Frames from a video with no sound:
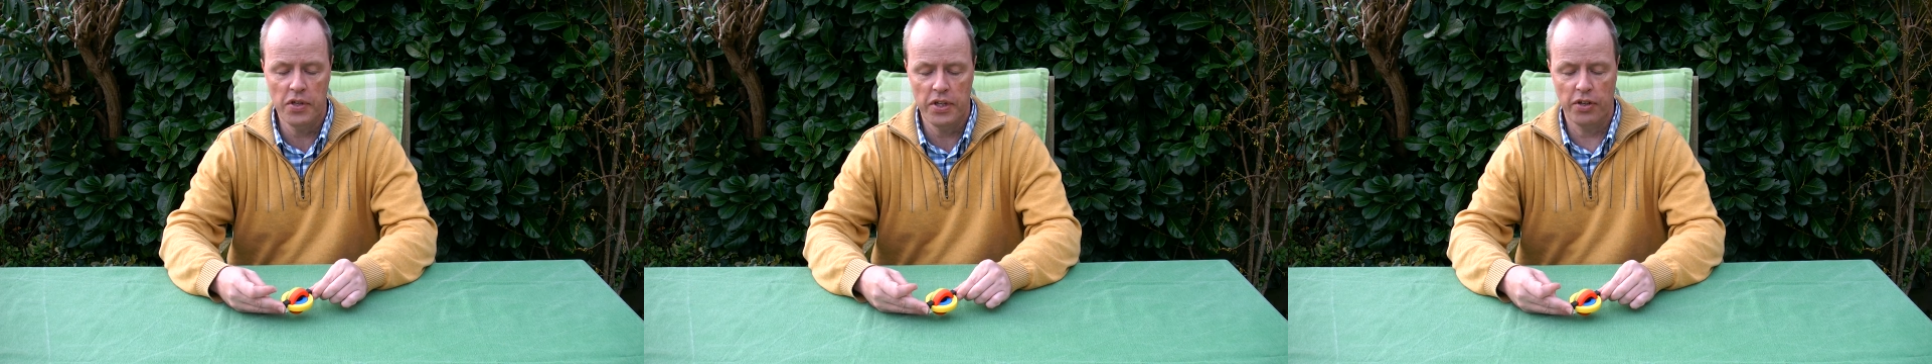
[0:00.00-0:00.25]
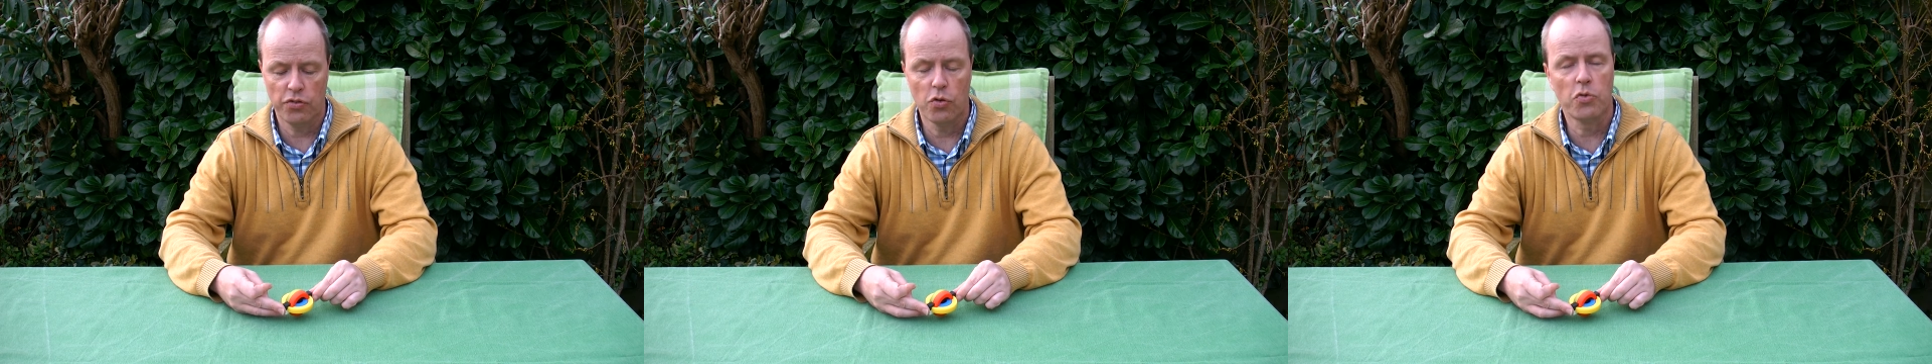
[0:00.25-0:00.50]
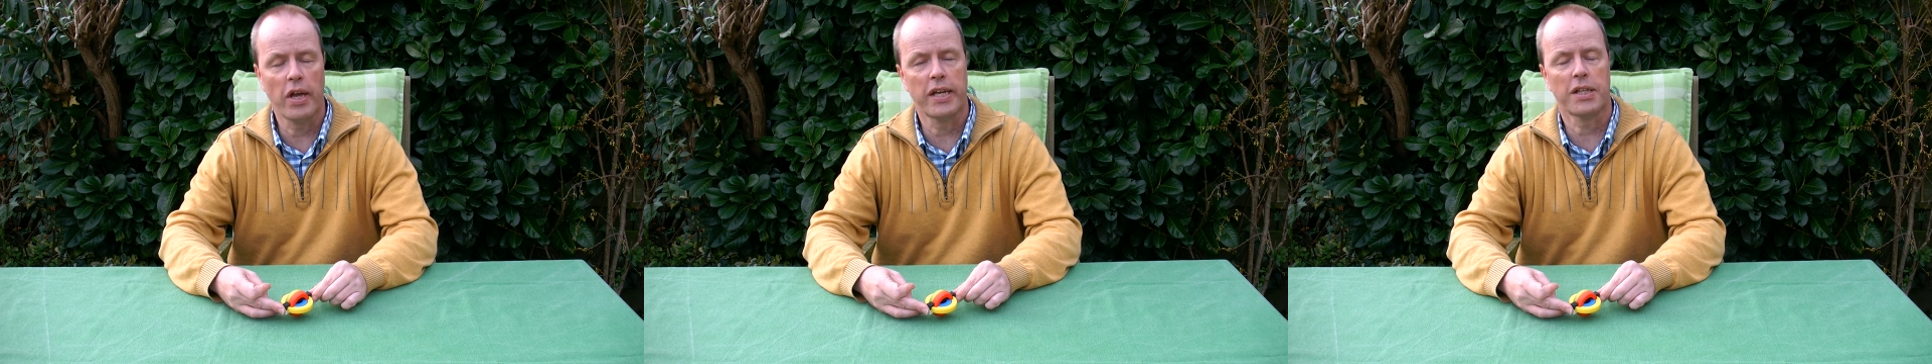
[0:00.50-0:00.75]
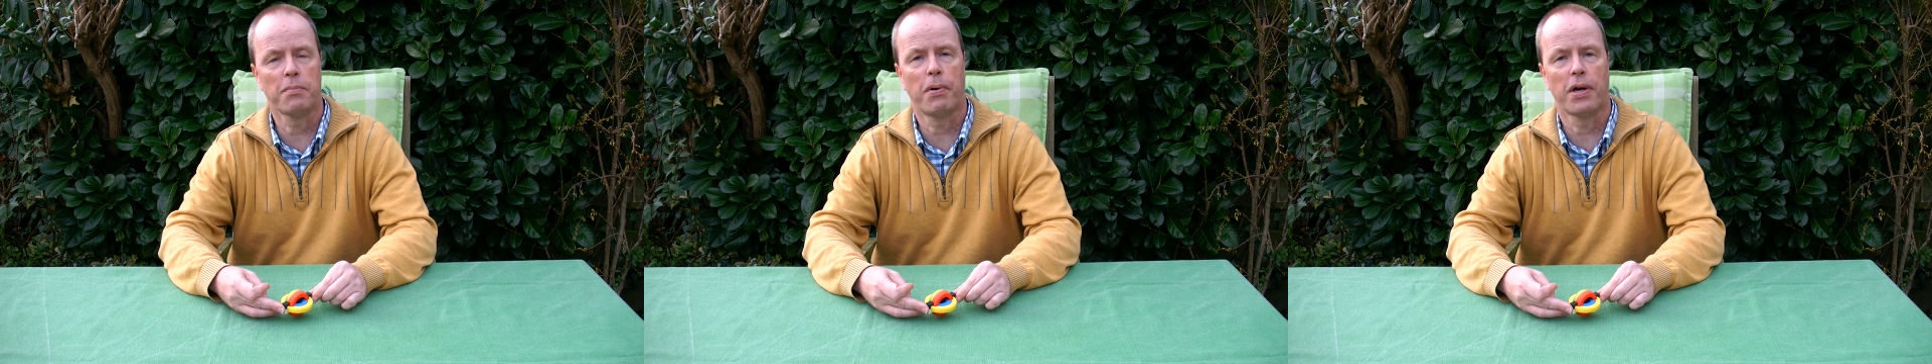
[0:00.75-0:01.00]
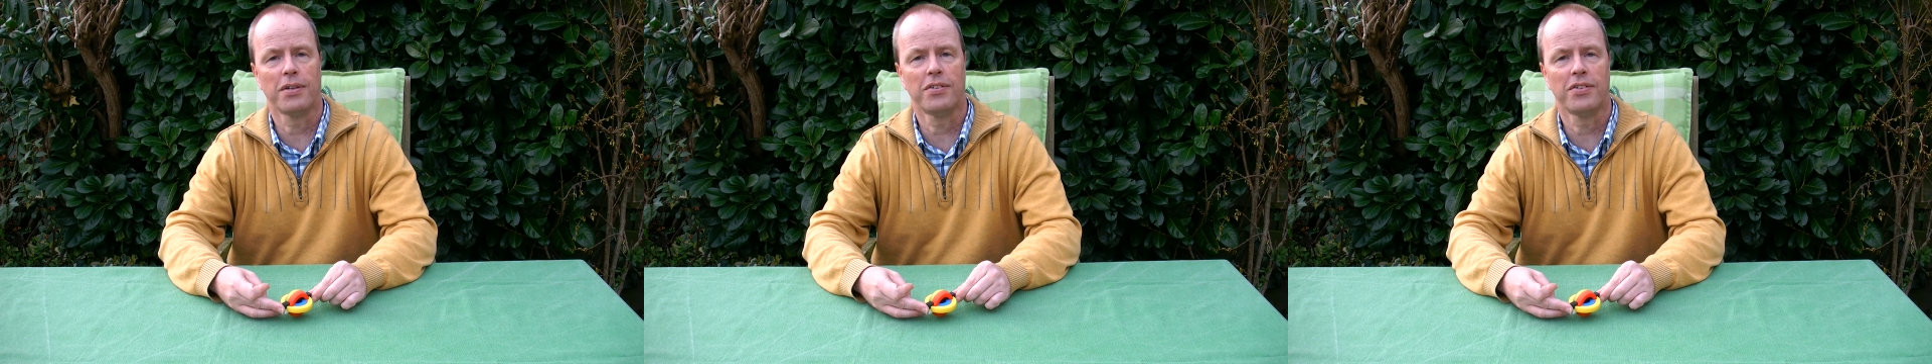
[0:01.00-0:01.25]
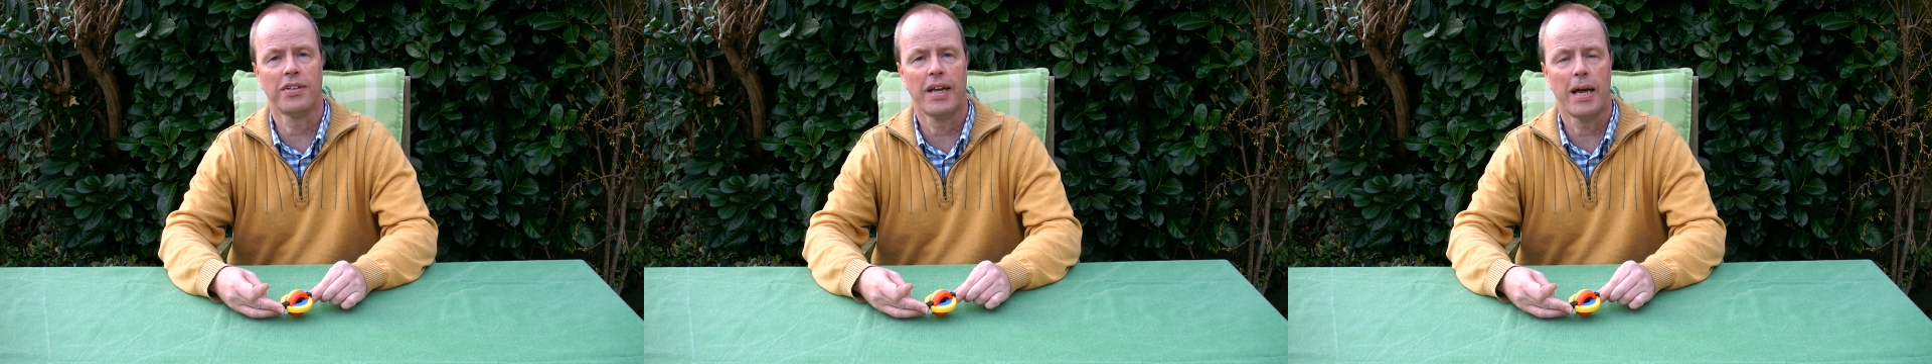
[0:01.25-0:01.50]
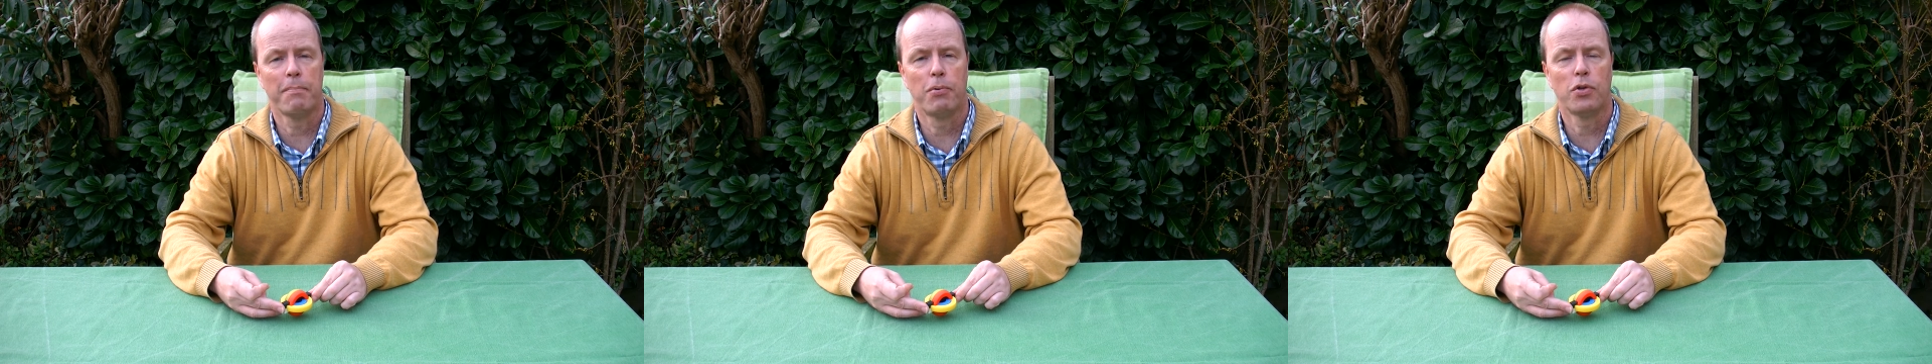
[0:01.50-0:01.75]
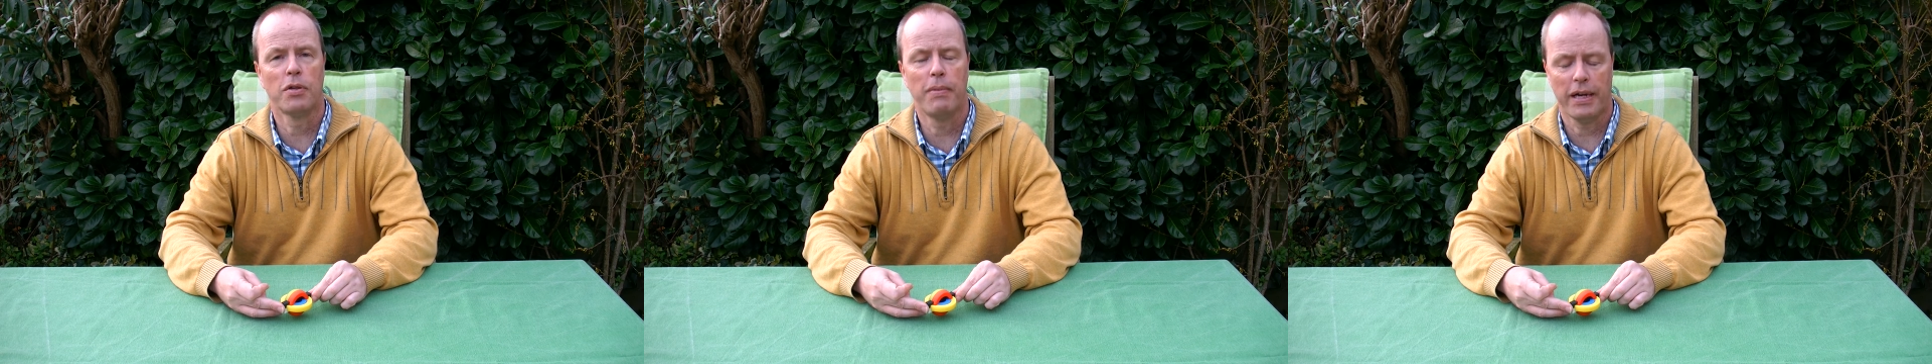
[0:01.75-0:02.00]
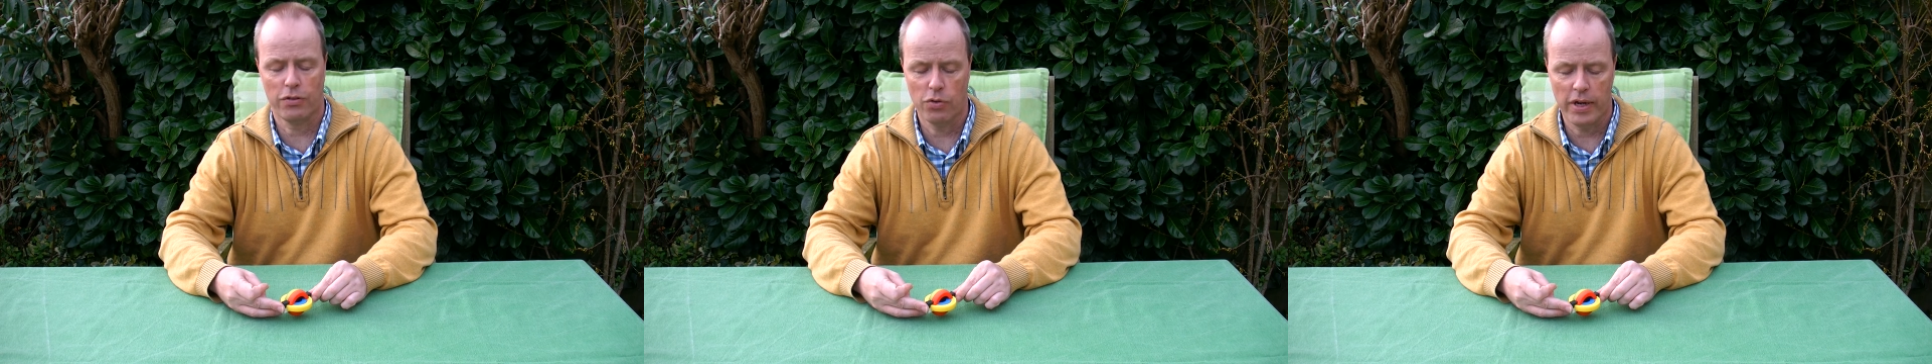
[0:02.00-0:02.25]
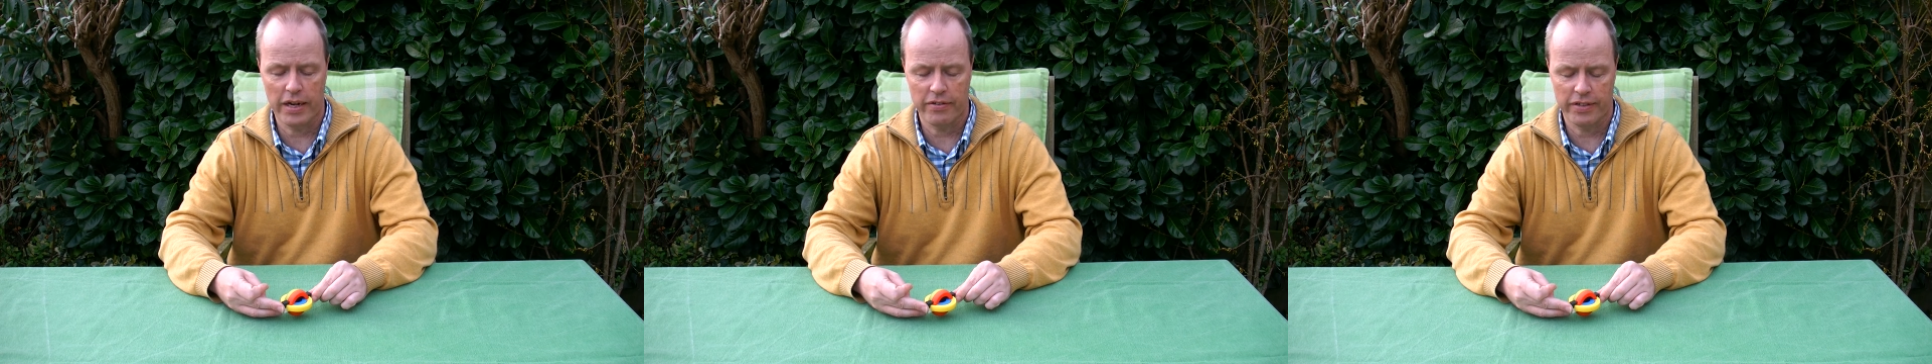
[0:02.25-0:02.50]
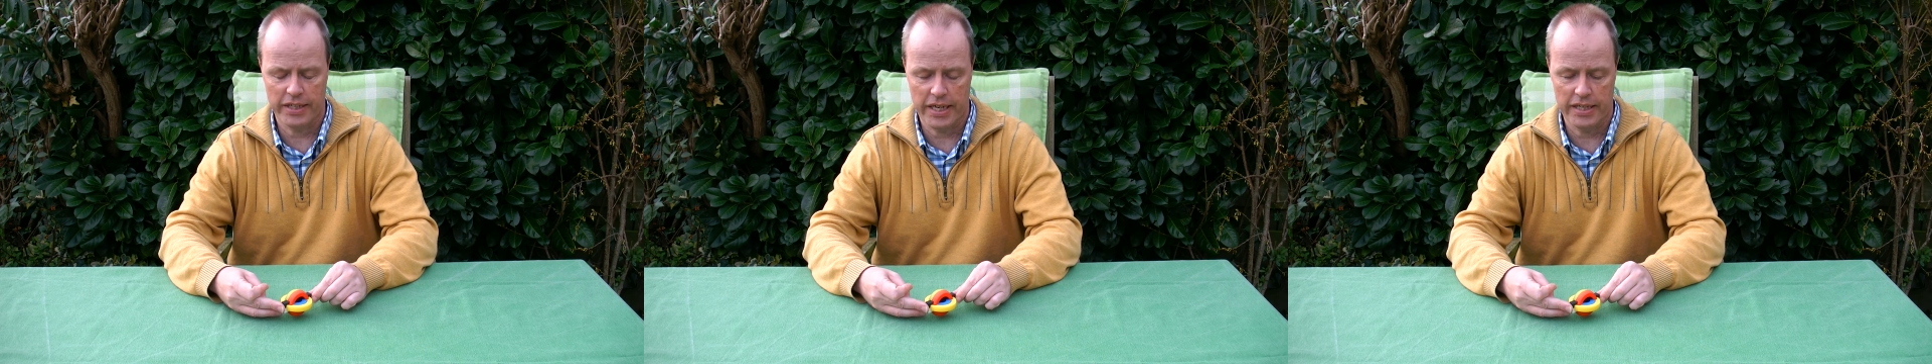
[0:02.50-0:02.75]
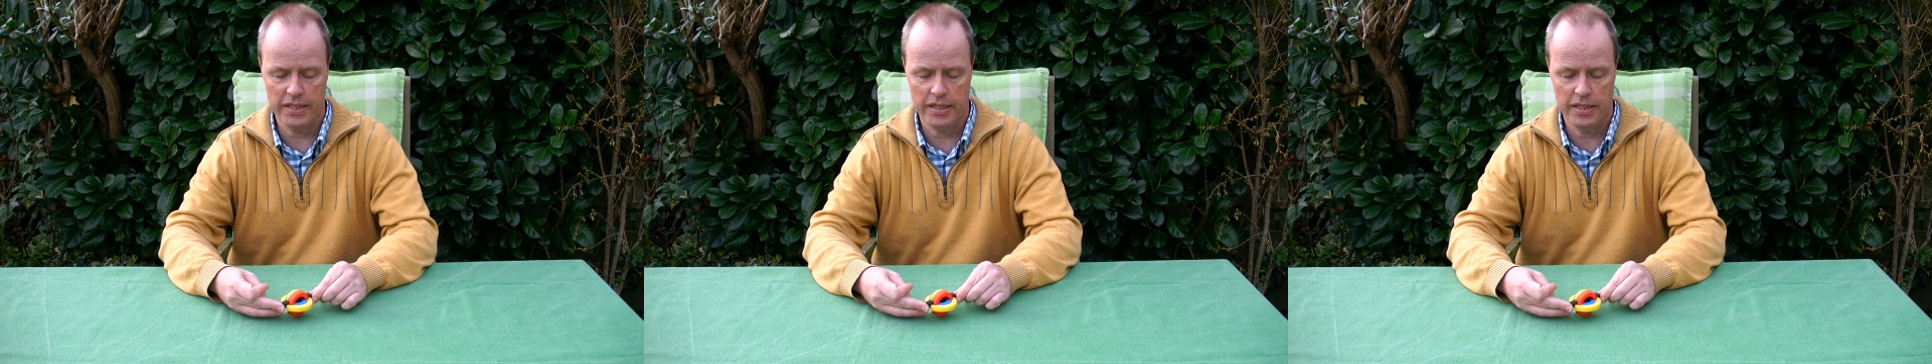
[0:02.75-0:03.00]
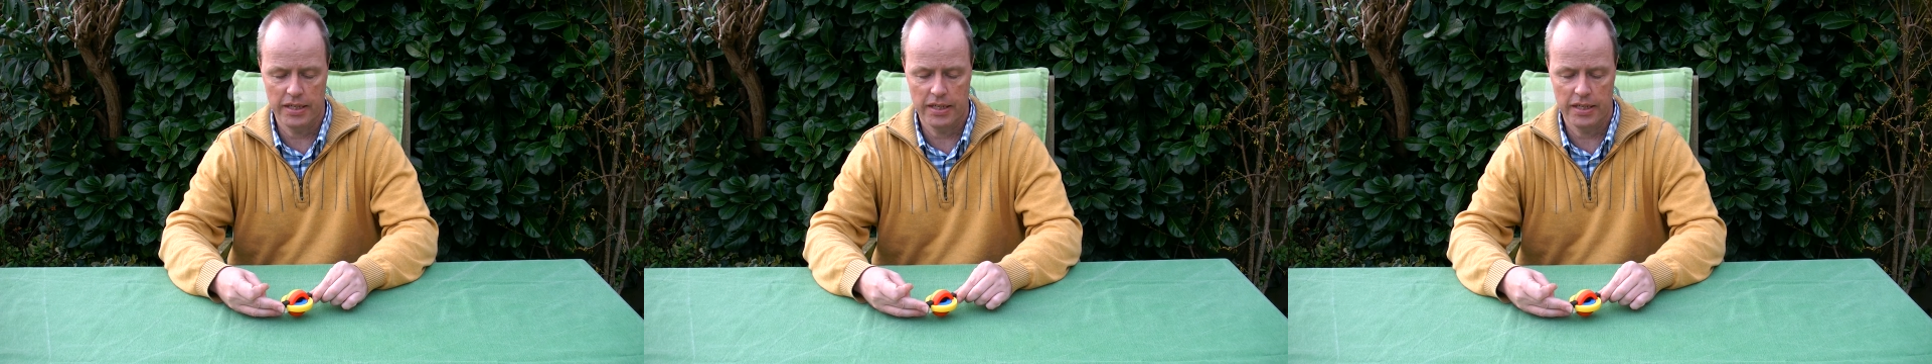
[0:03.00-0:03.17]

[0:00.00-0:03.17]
is to take it apart and put it back together again.